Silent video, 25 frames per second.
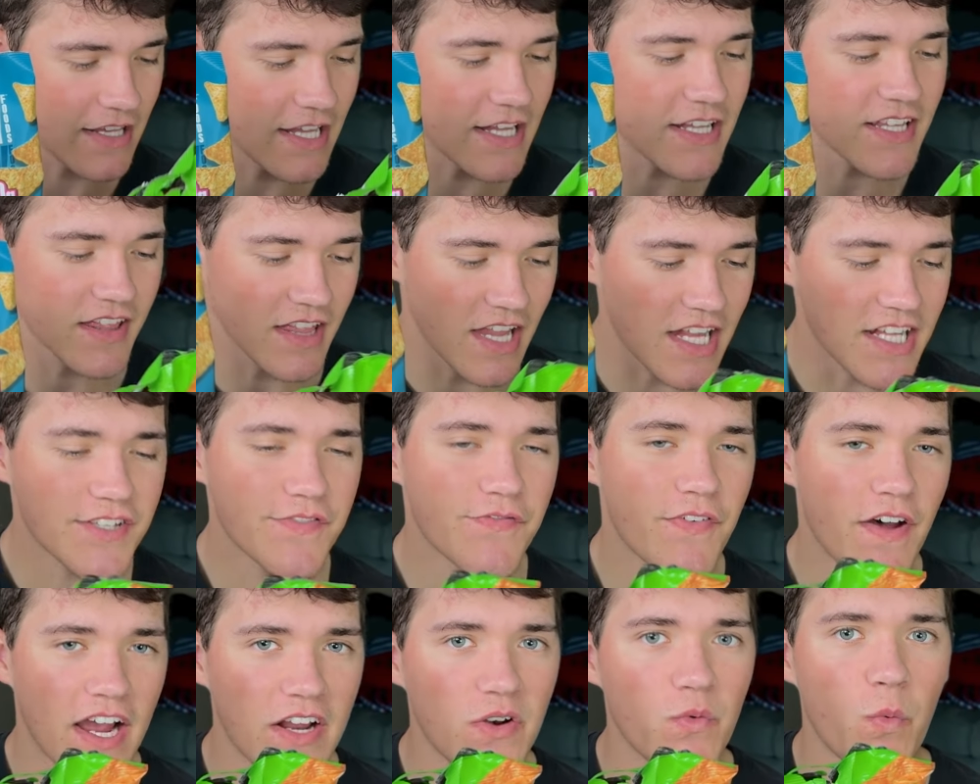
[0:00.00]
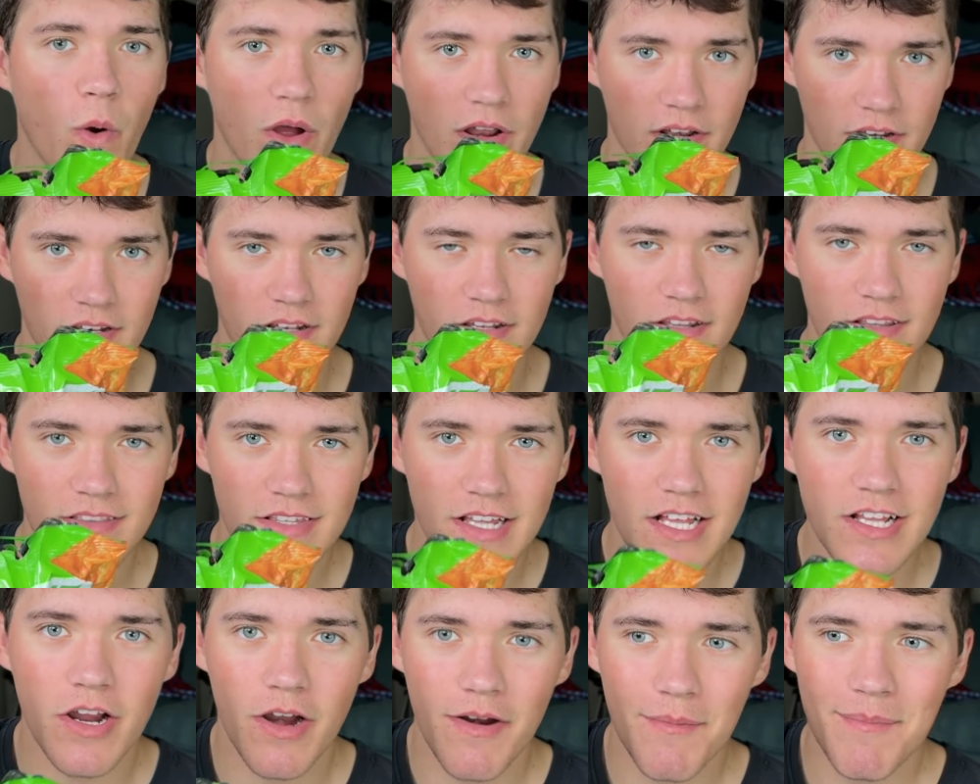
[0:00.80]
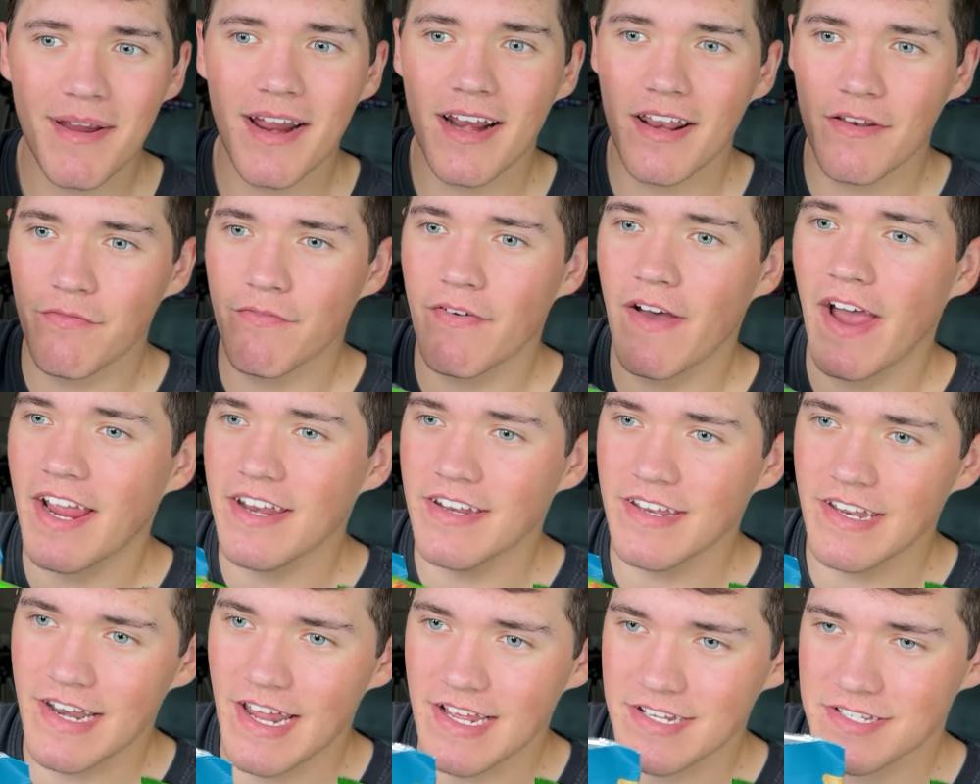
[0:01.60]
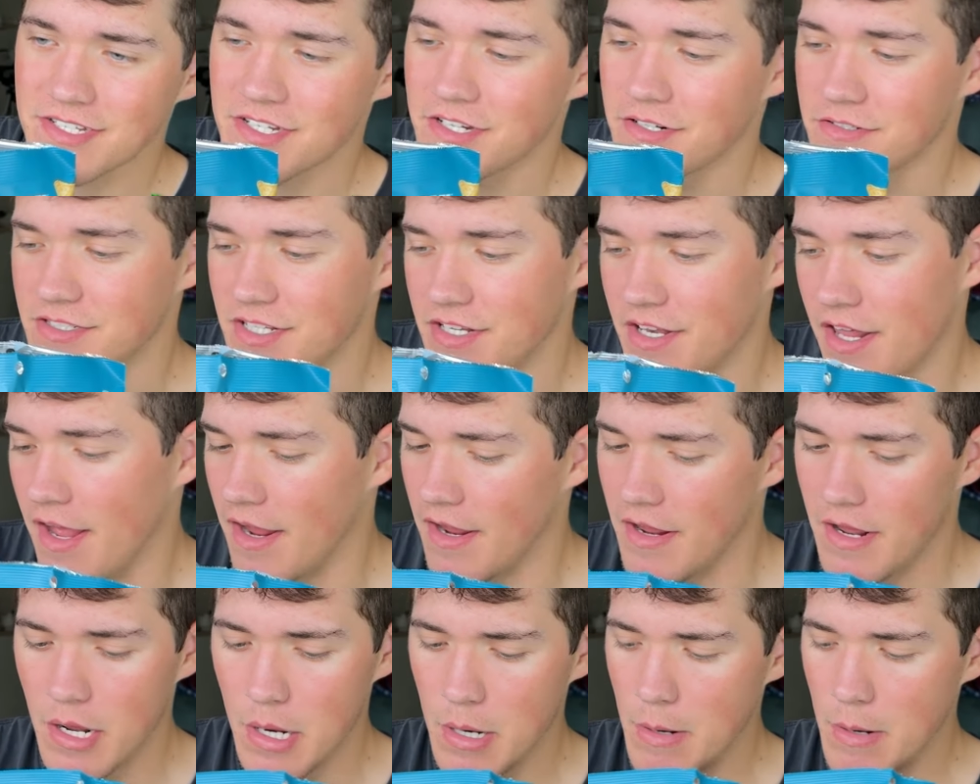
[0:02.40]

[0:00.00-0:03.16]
let's find one. We got to find an S tier today.